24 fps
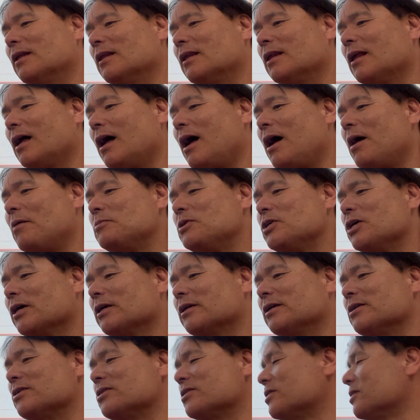The object
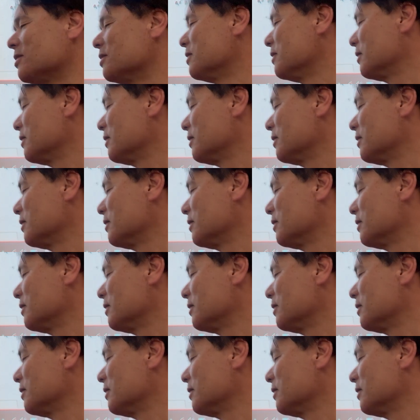is